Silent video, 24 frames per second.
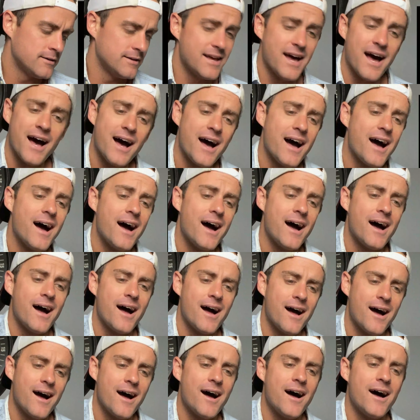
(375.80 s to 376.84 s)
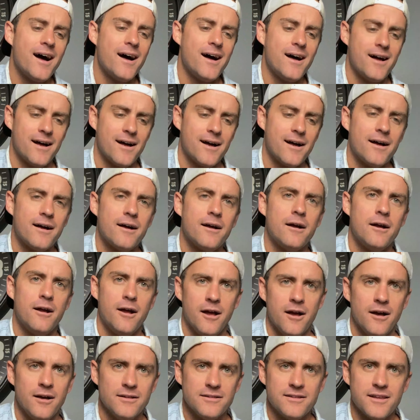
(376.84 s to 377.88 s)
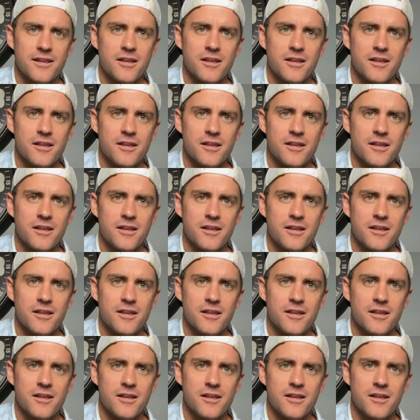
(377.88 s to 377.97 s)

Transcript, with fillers: I,